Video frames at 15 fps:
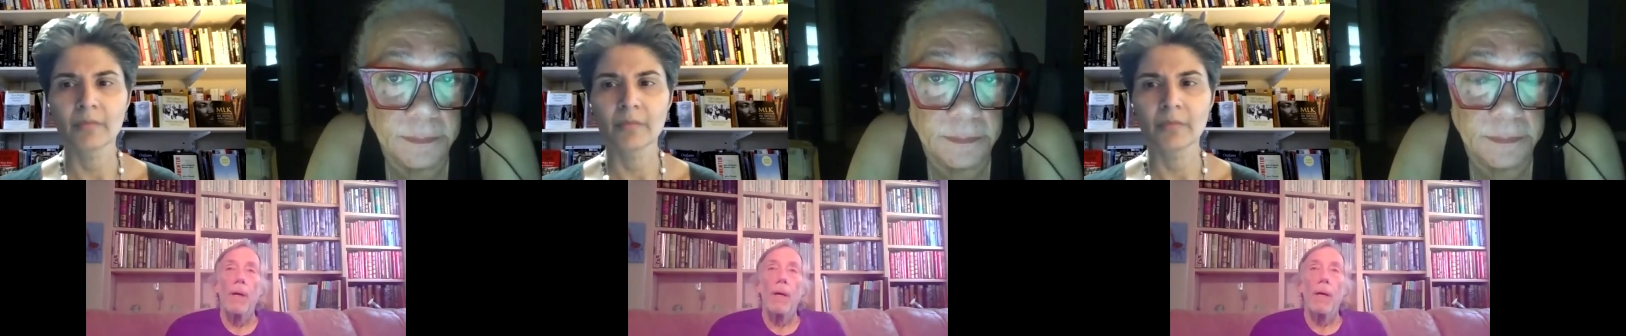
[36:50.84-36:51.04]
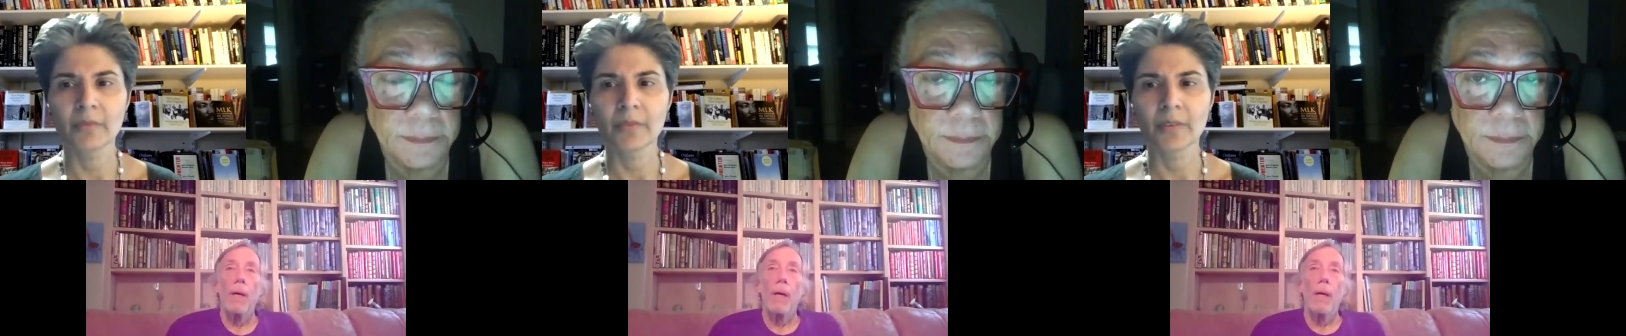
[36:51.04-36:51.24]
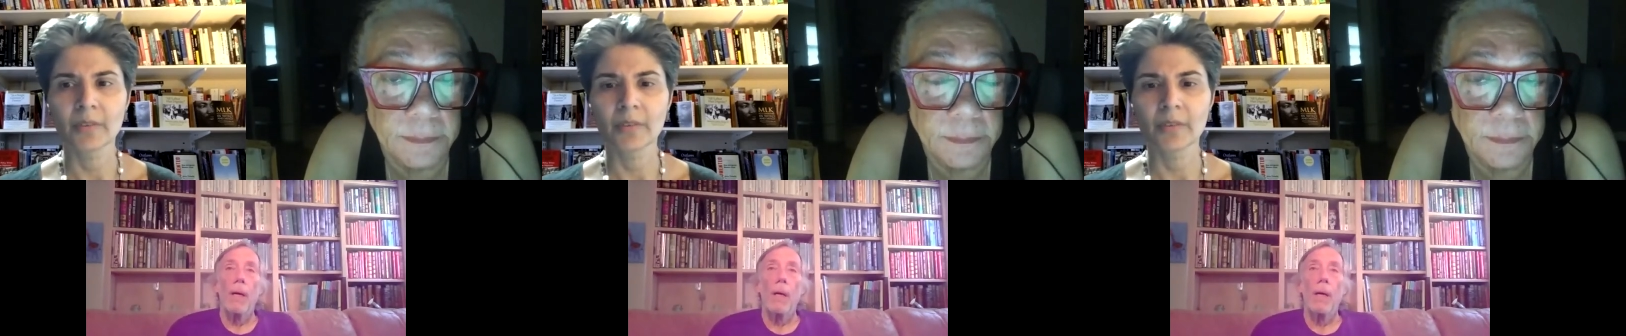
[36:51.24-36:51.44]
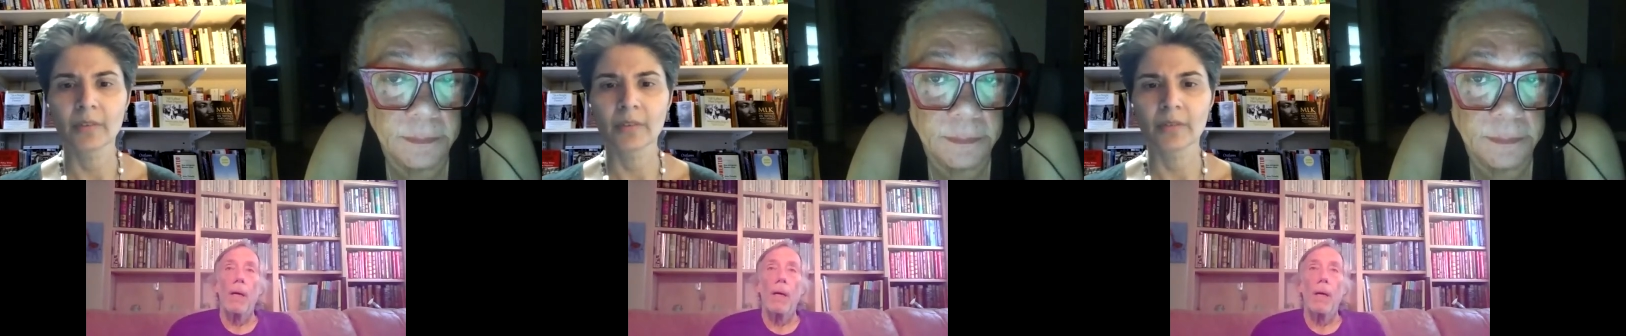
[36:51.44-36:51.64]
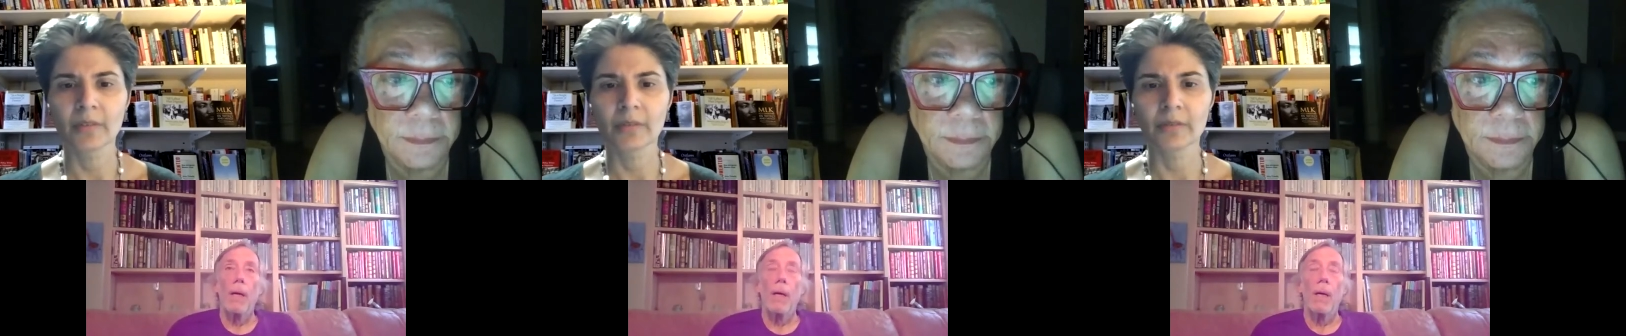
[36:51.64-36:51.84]

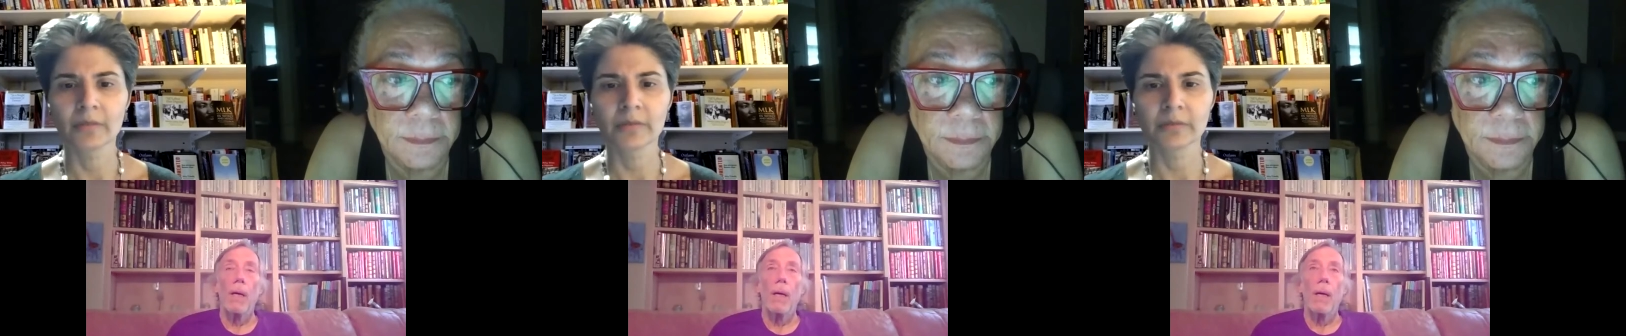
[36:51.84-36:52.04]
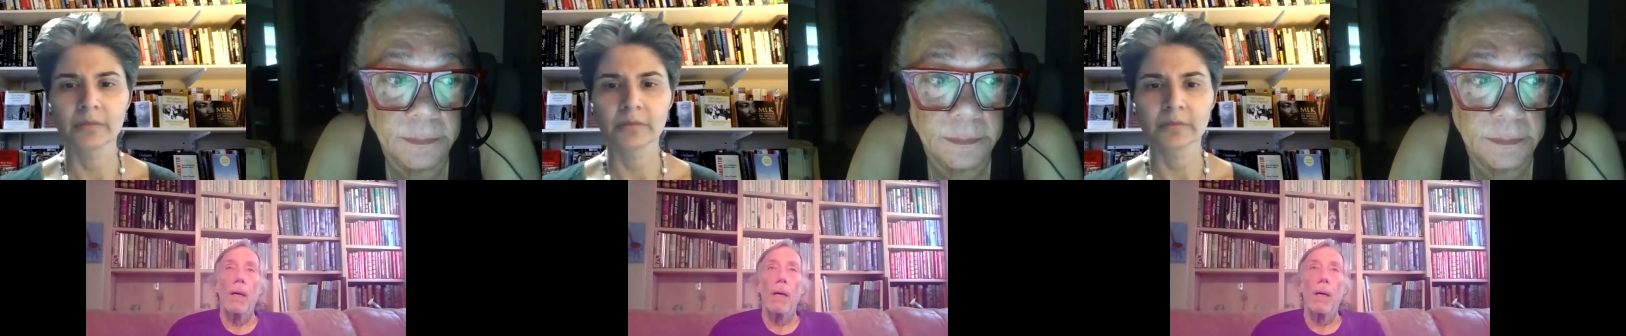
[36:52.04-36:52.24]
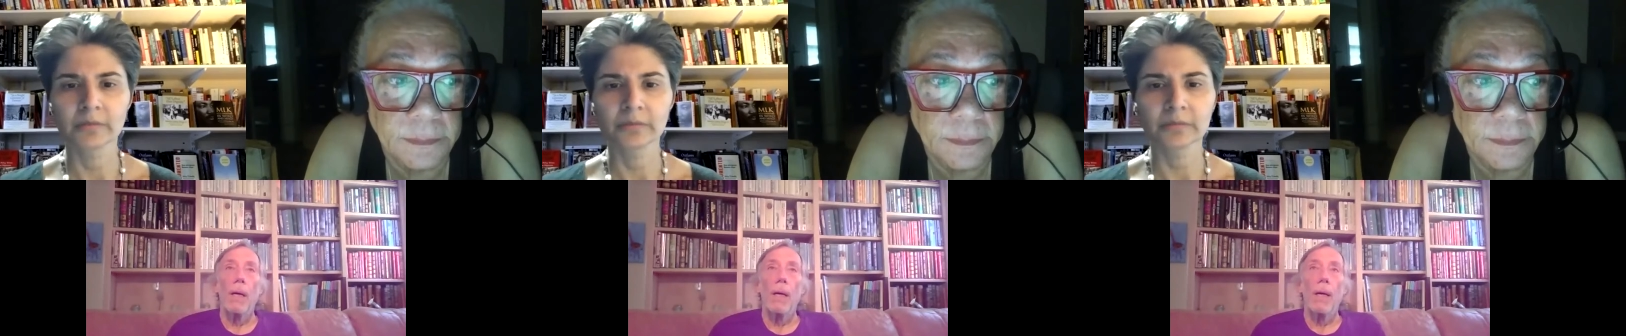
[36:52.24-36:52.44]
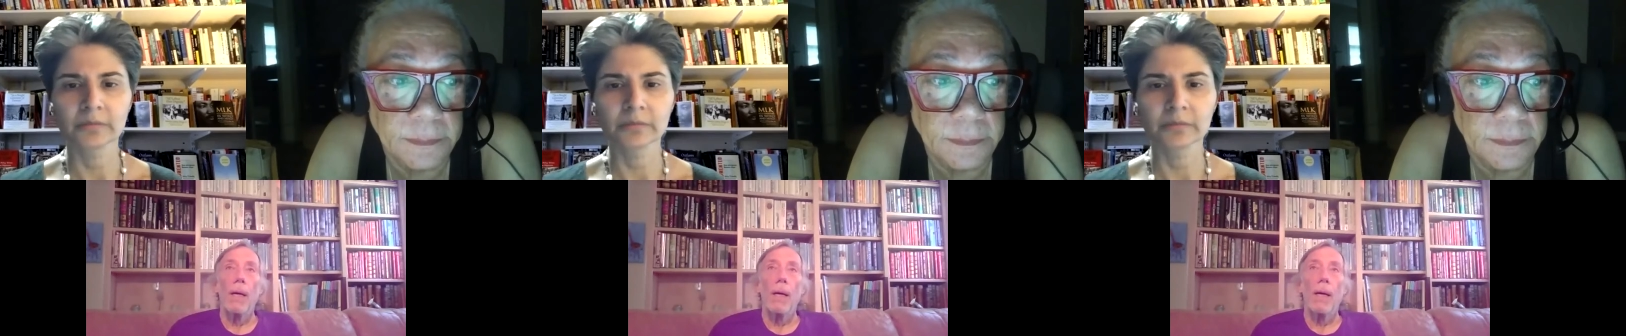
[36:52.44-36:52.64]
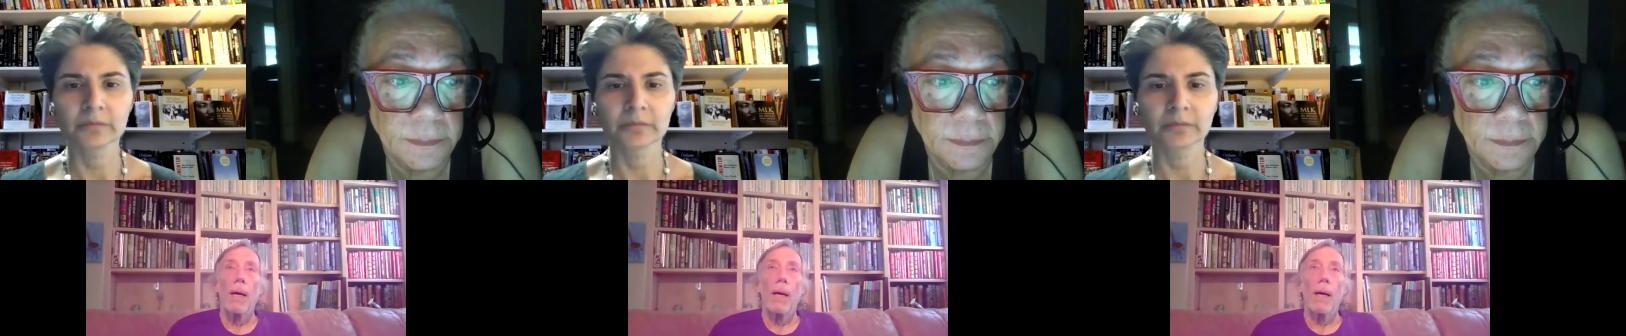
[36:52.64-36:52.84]

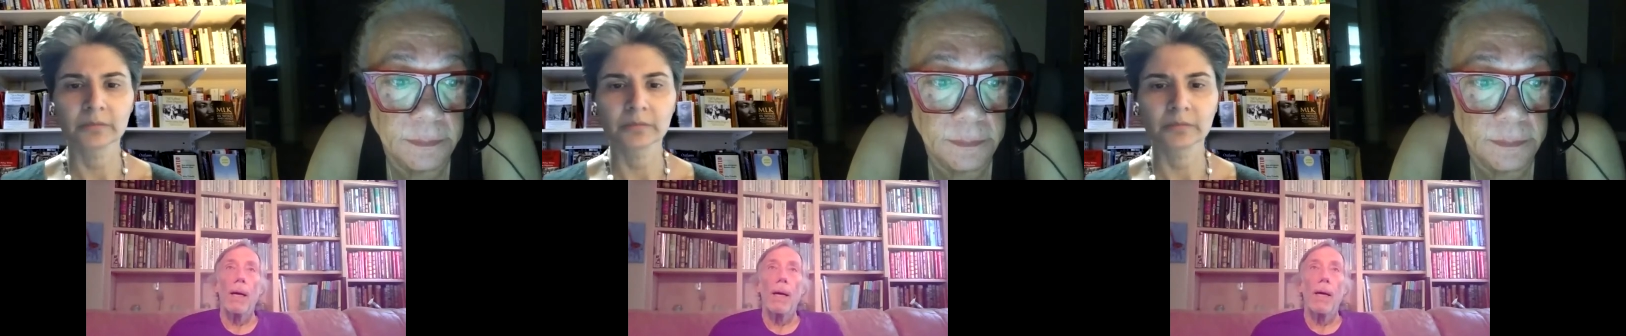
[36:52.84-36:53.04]
[no speech]